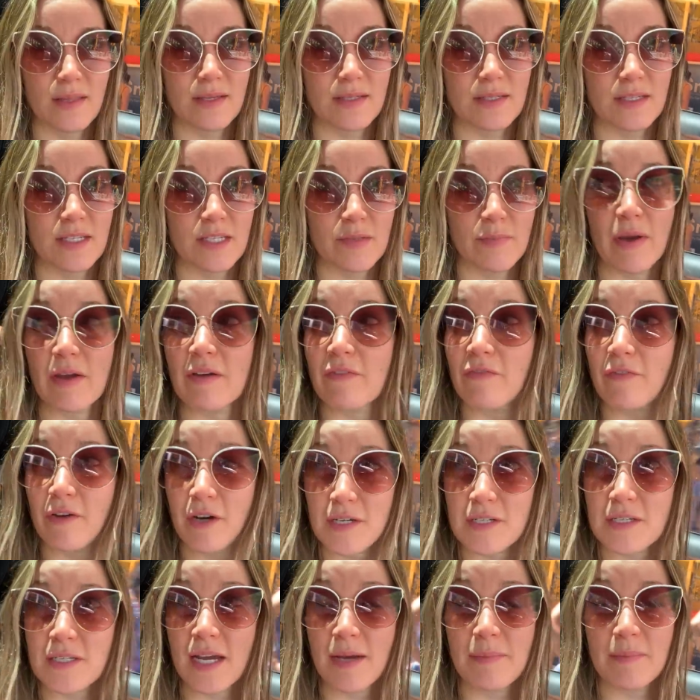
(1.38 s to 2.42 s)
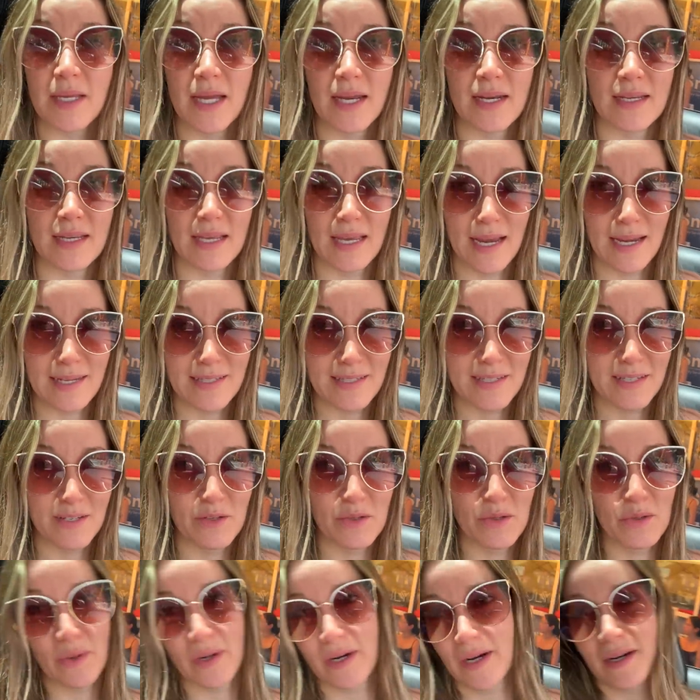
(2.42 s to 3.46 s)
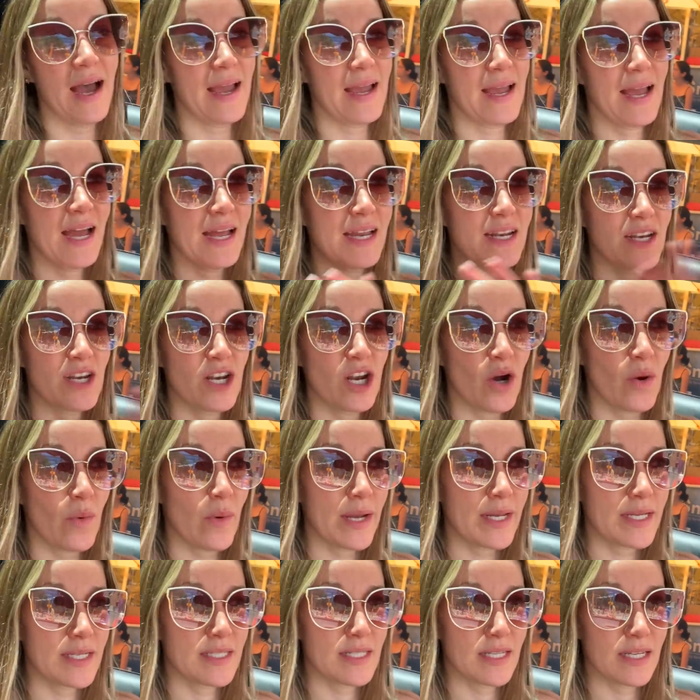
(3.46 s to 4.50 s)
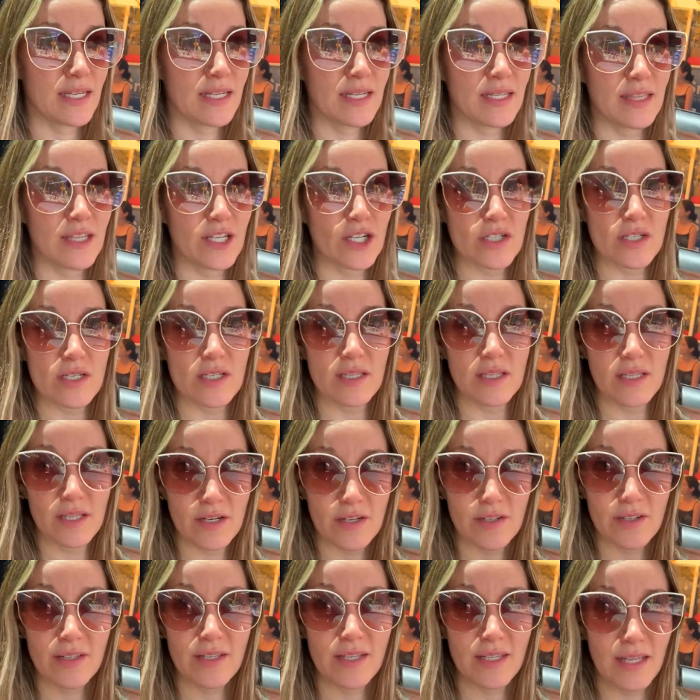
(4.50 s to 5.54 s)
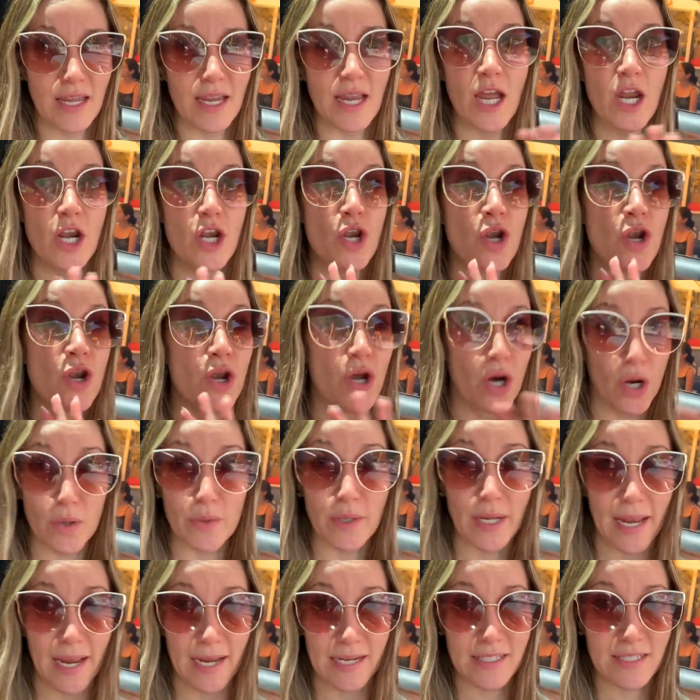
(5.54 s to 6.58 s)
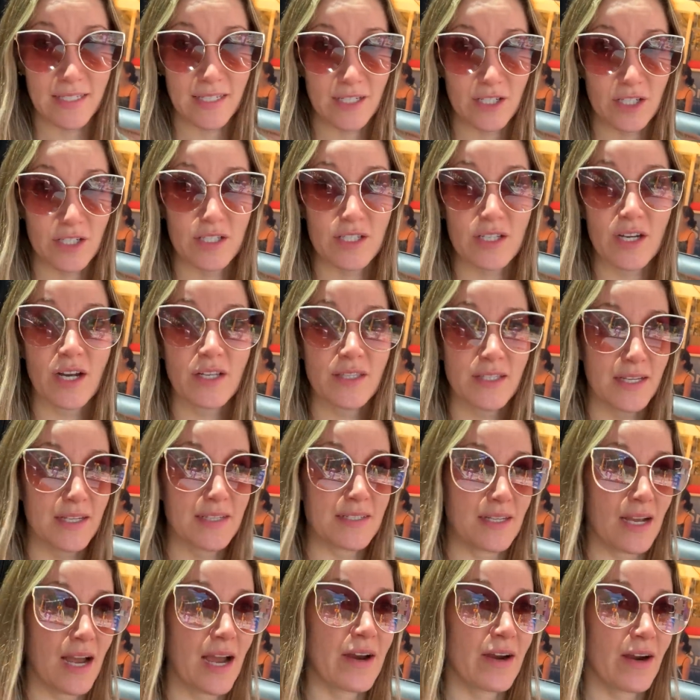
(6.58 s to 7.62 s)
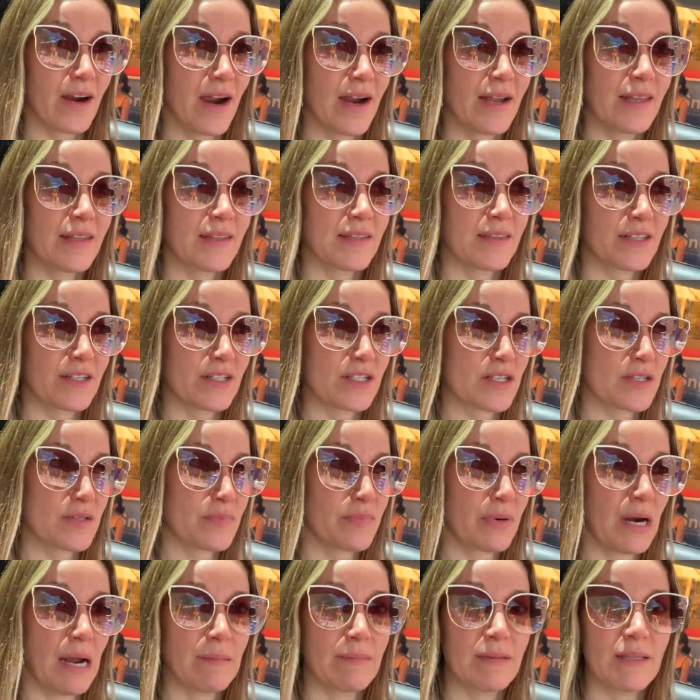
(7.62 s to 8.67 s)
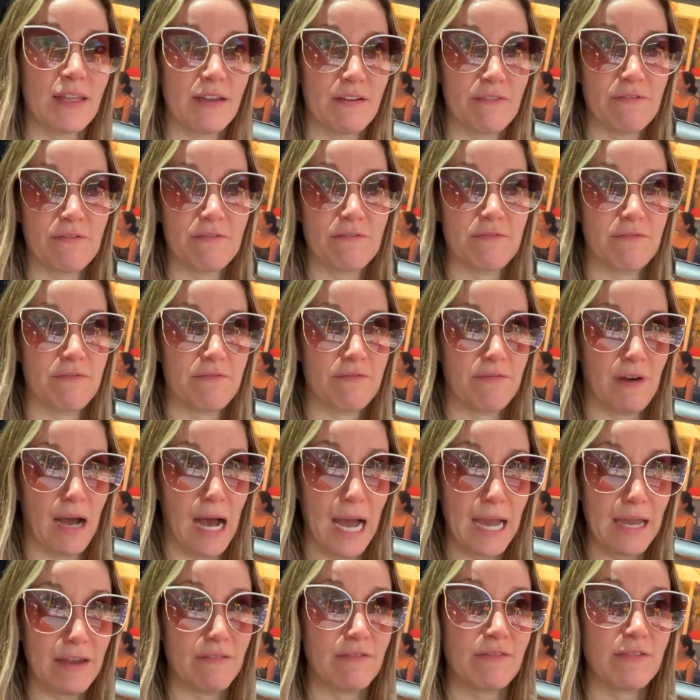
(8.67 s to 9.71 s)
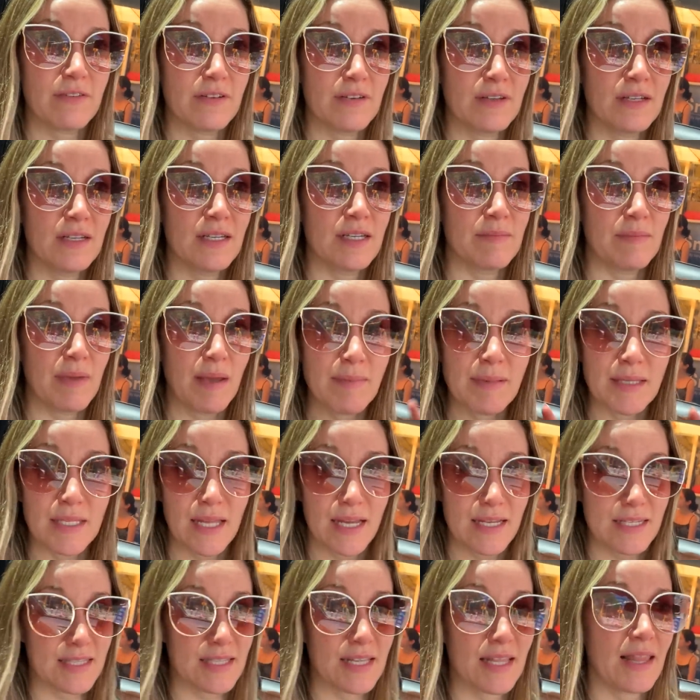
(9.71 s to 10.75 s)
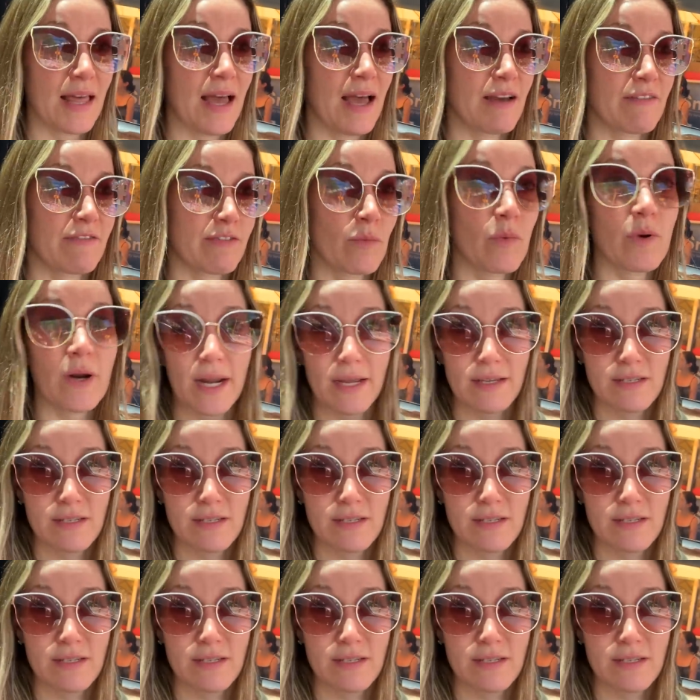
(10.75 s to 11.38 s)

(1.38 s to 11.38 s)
This is my first time getting gas in New York. I had no idea there's literally like no gas stations on the entire island. There's probably like five, maybe less than that from what I